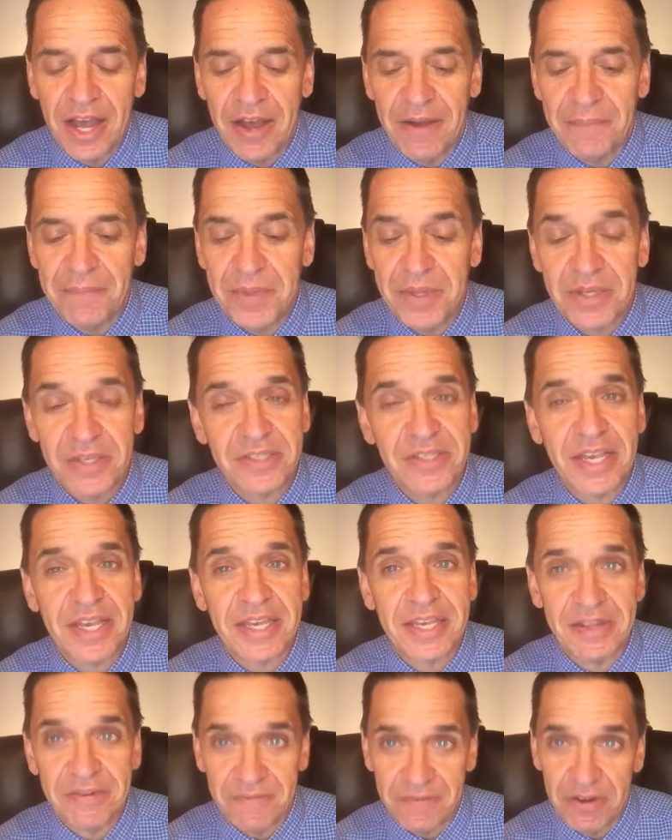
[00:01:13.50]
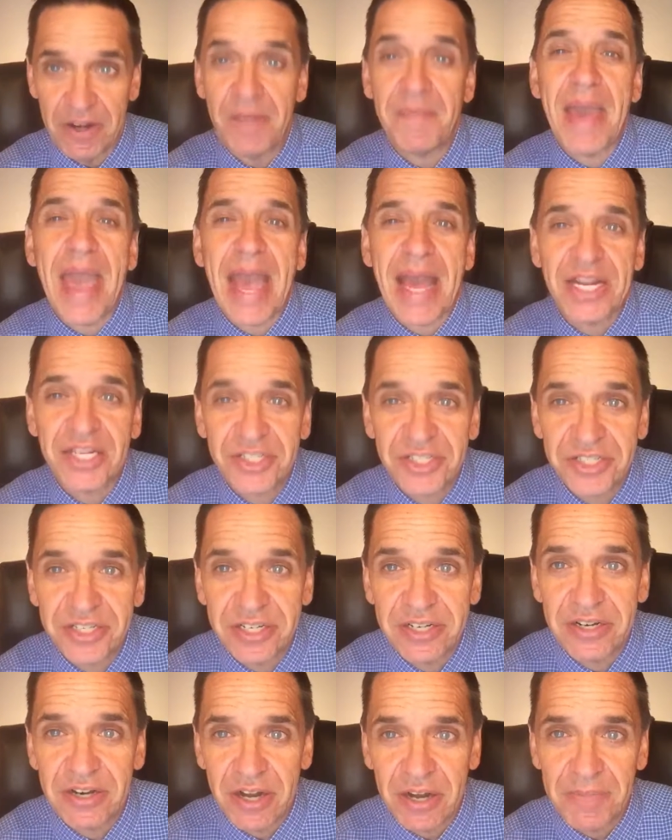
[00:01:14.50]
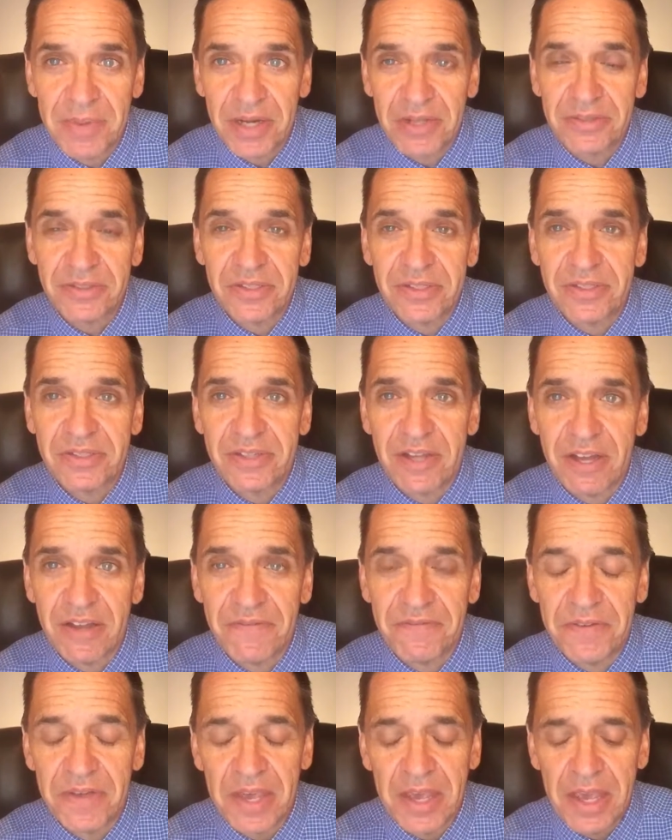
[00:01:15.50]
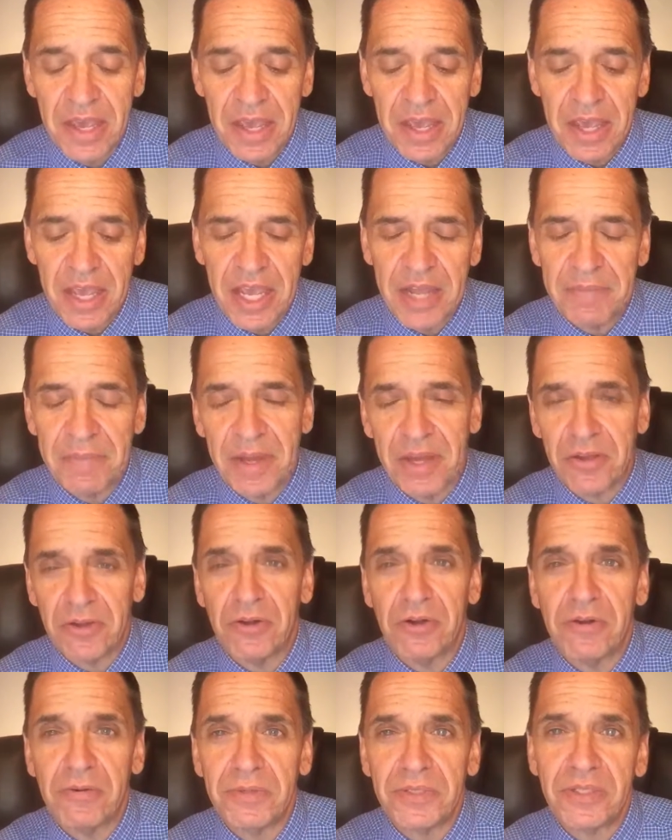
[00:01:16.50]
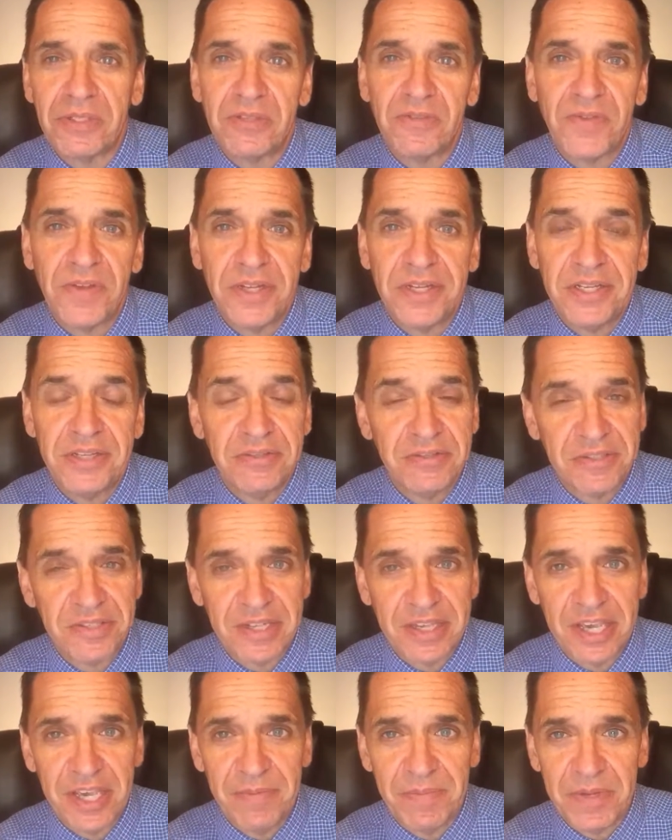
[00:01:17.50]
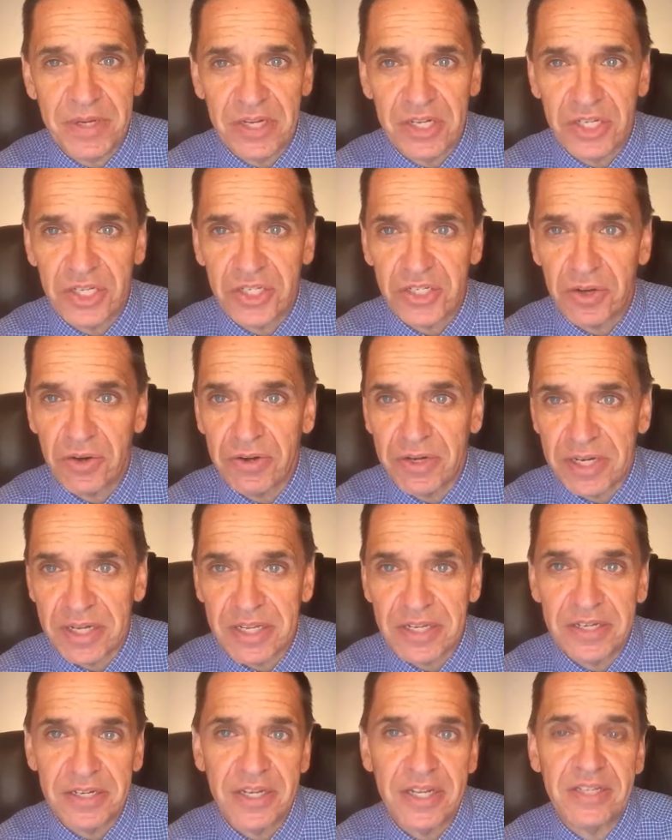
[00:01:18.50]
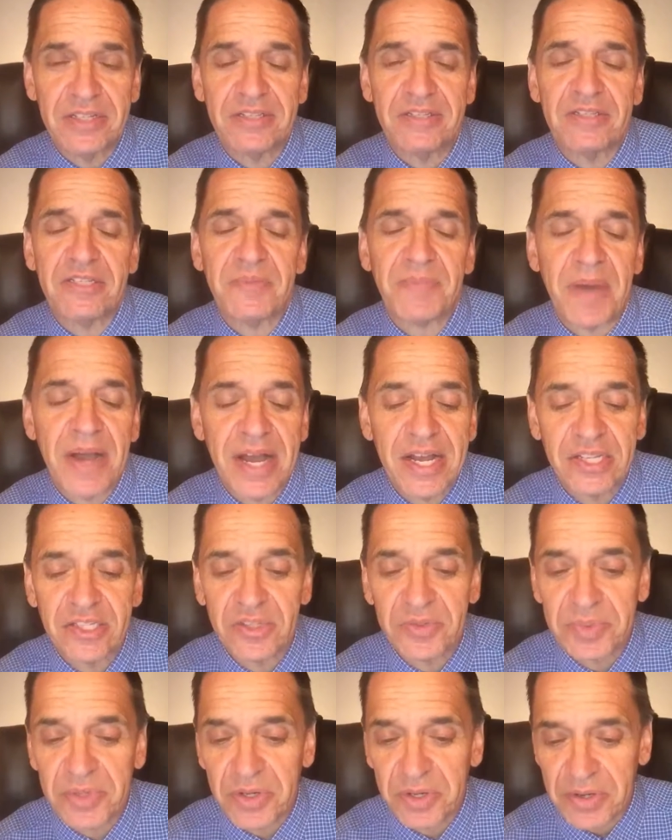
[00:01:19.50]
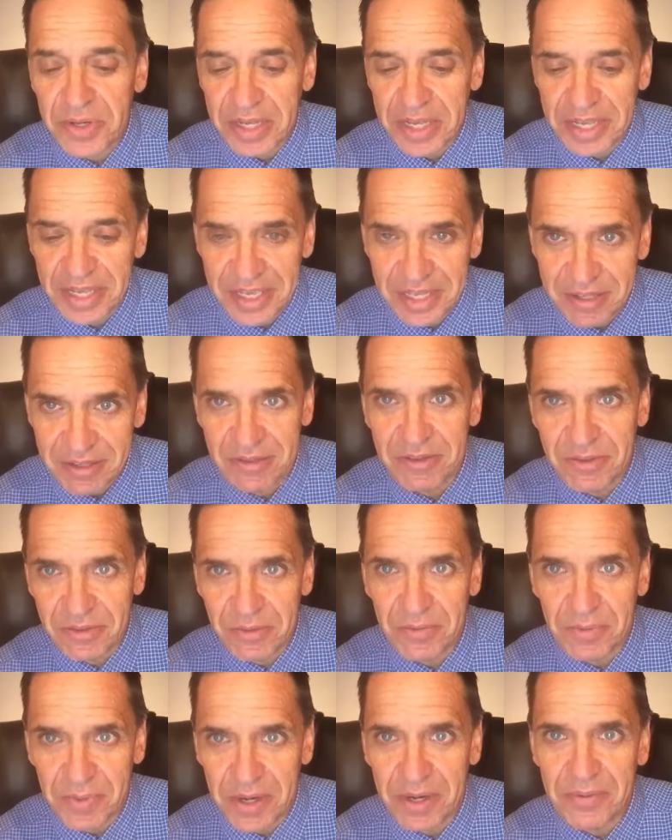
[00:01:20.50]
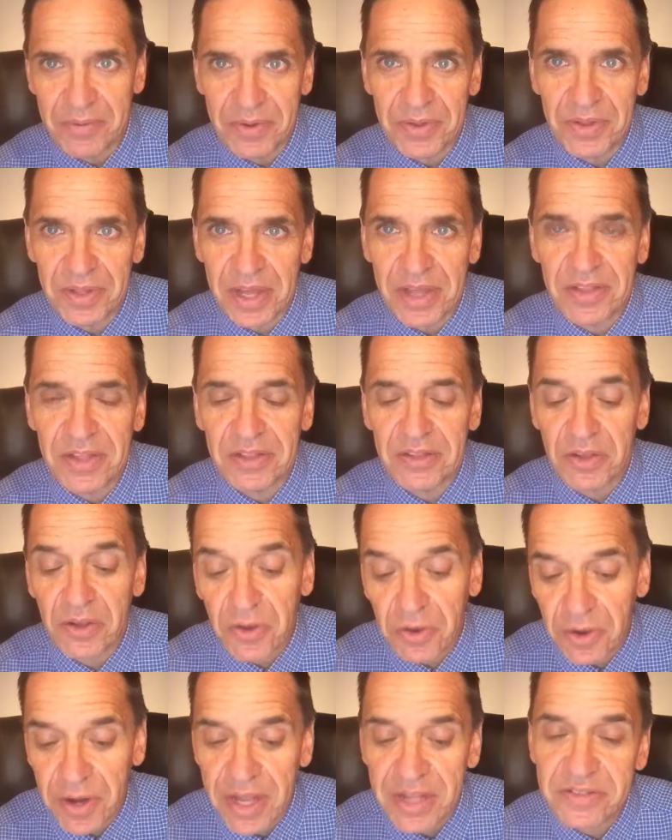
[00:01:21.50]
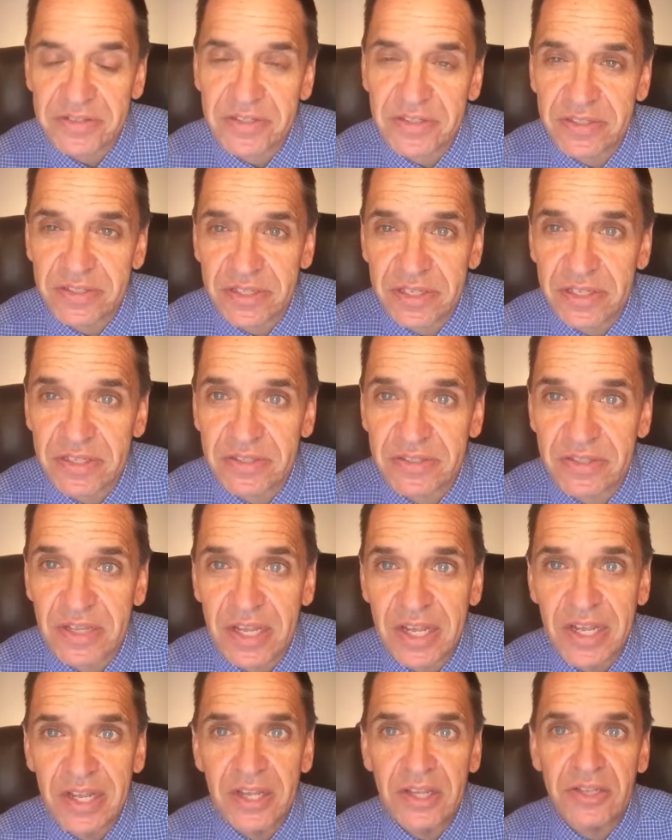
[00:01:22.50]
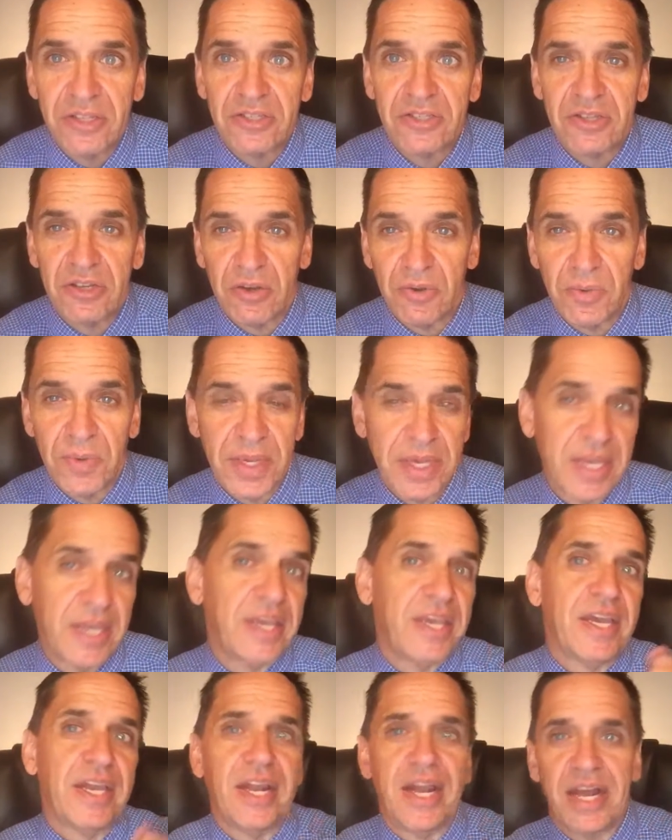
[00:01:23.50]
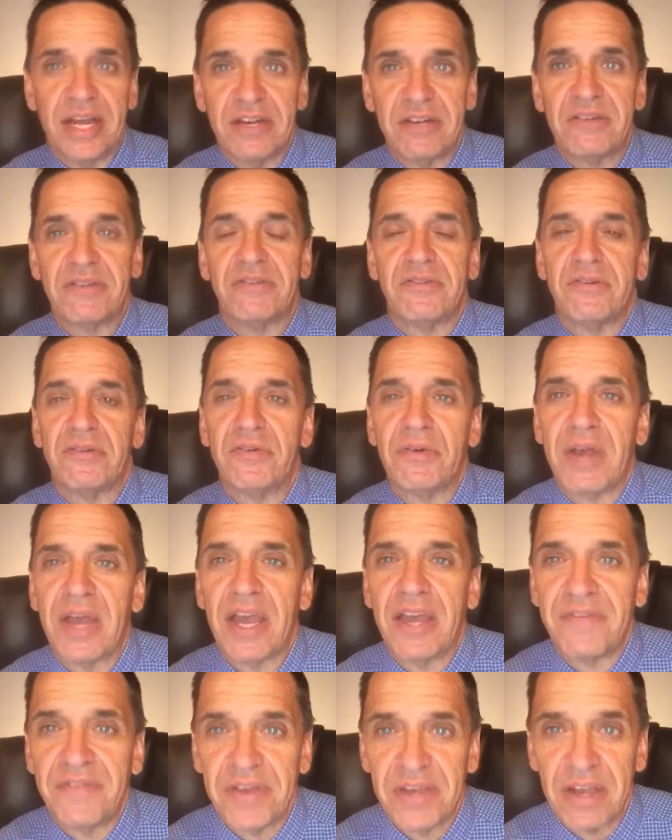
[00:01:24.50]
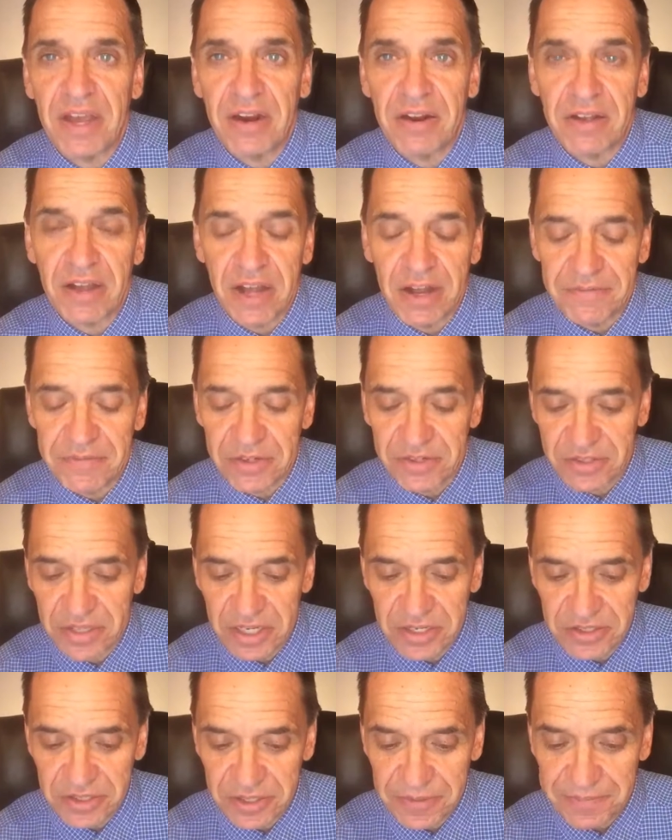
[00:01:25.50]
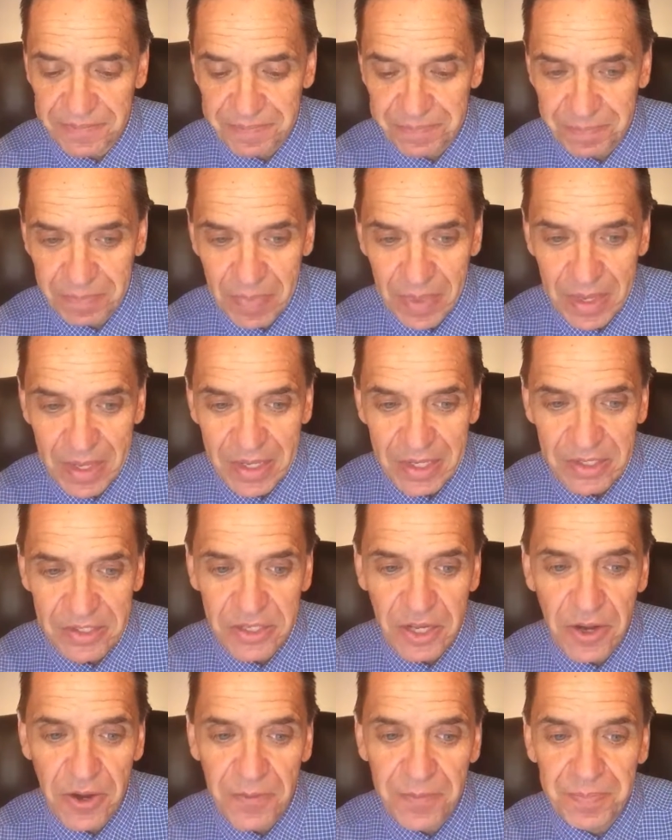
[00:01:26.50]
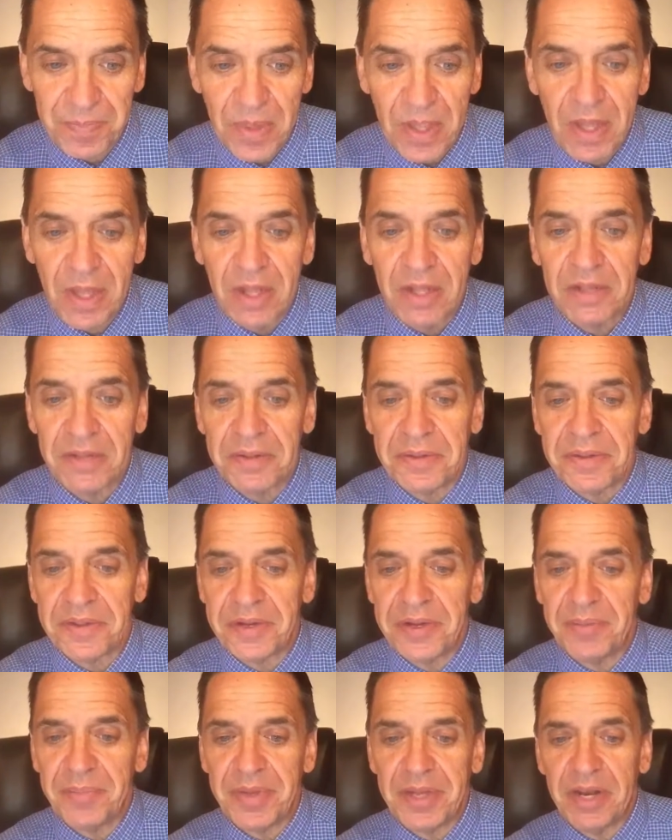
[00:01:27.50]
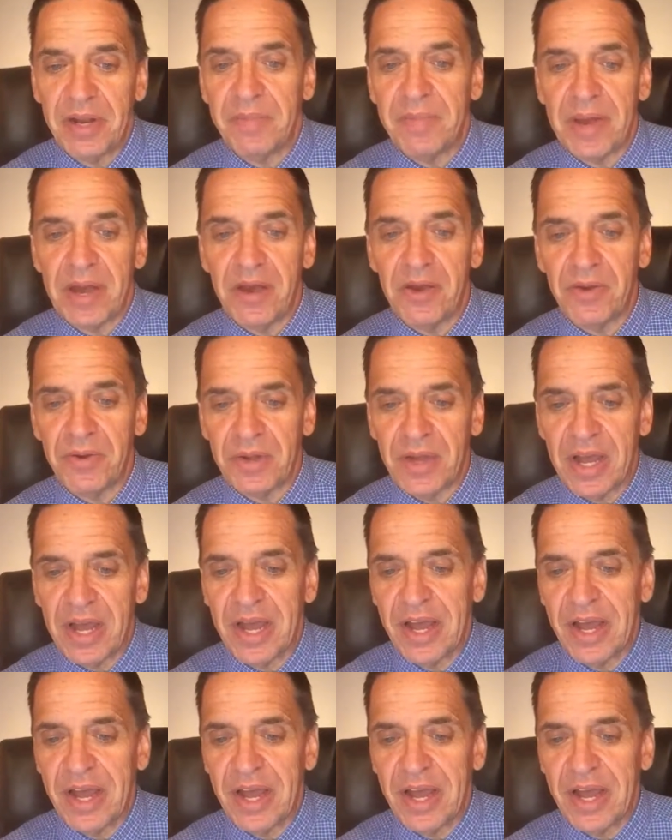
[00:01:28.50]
because I get very passionate about this stuff. And my goal with this video is to keep it as short and condensed as possible and get to what really I think the core essence is so we can get on to having our conversation. So a little bit about